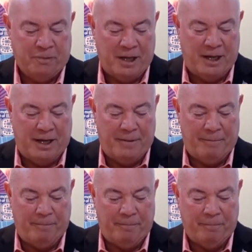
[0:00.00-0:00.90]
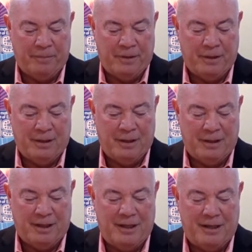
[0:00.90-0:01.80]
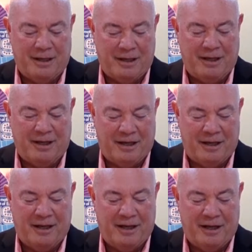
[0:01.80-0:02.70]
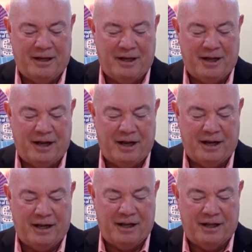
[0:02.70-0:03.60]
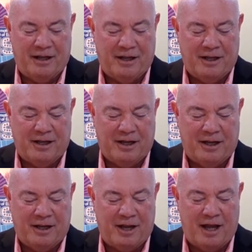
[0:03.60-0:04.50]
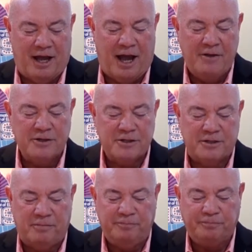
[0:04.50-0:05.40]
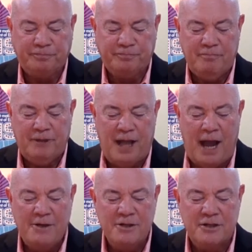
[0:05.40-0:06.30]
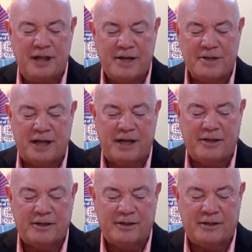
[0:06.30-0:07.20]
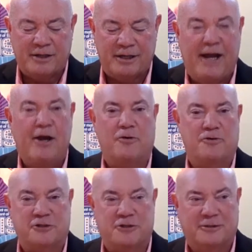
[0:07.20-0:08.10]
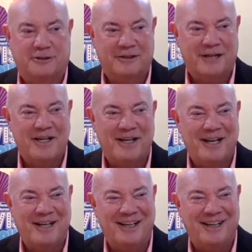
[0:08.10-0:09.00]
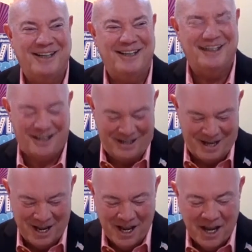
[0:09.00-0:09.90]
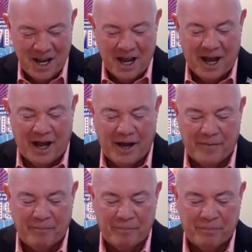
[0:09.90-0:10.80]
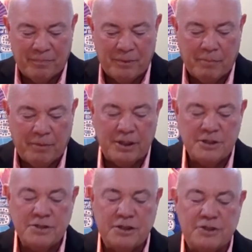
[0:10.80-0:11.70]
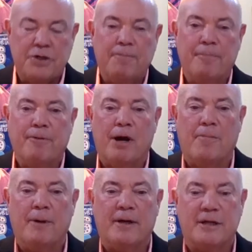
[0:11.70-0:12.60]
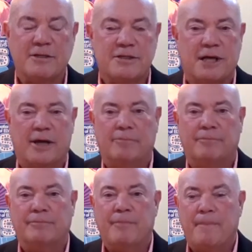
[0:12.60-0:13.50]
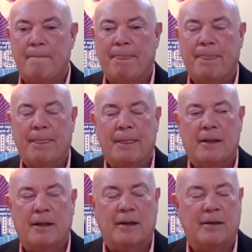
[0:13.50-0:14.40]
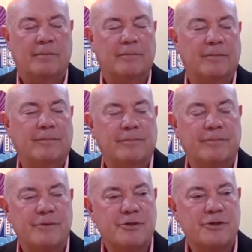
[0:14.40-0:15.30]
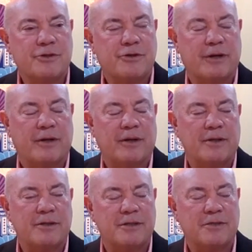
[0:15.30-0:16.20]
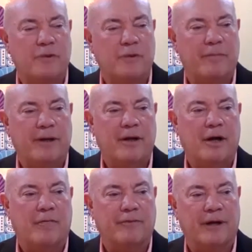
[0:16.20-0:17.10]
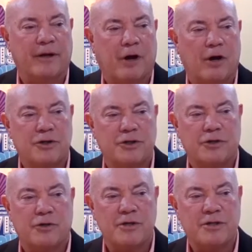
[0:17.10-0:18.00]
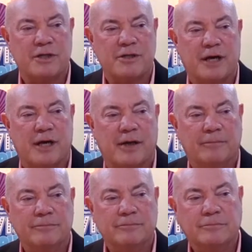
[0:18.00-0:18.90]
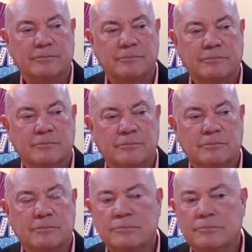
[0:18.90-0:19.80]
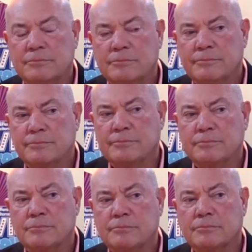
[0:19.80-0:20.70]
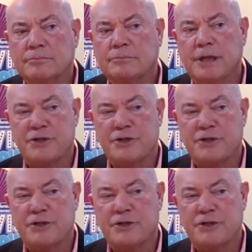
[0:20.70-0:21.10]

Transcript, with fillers: Um, I think I could struggle through it. I think I could make that work somehow. I just I just like saying Conejos. it's, a, it's, a, great name. Uh, but this is a super property that's uh, um, Trent. Is this one being offered at auction or is it? Uh, it's auction June 11th.